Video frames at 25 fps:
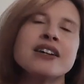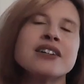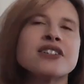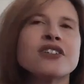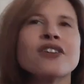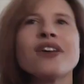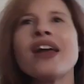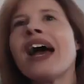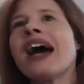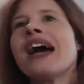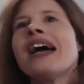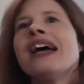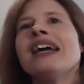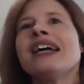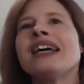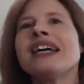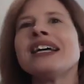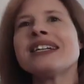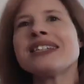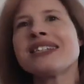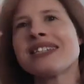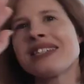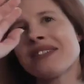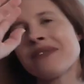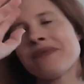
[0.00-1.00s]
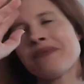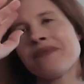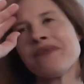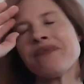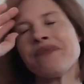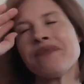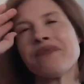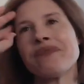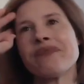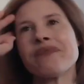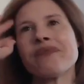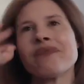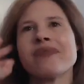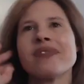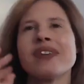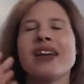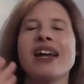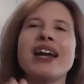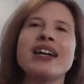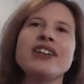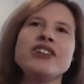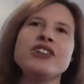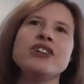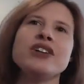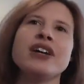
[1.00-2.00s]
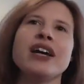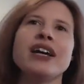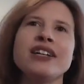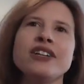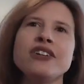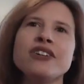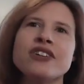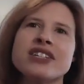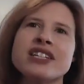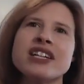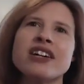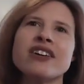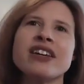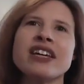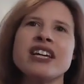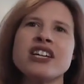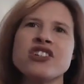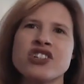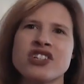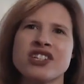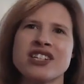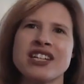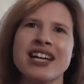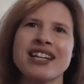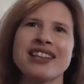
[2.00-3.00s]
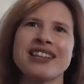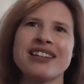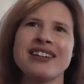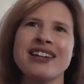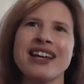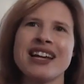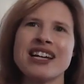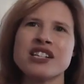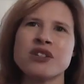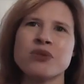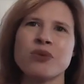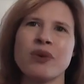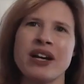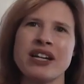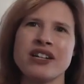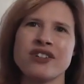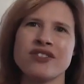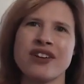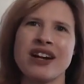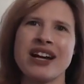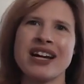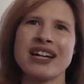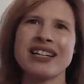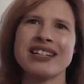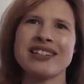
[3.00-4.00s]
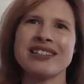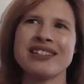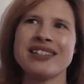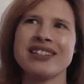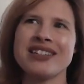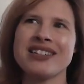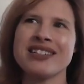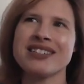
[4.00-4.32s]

So yeah, it's and you and you can tell Gija's like the next white dragon.